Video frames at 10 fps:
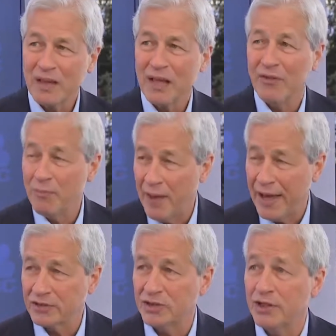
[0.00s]
And the
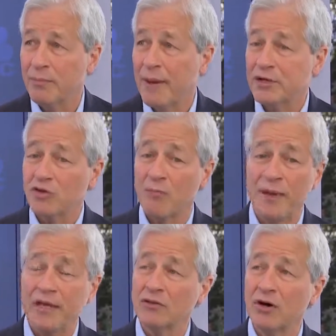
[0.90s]
banks. And then the banks start
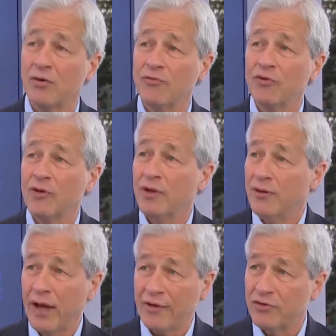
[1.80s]
making loans
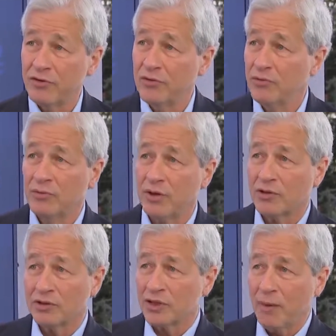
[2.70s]
not to a
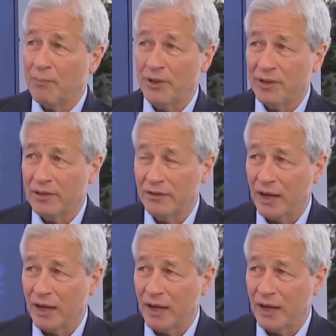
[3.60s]
good company,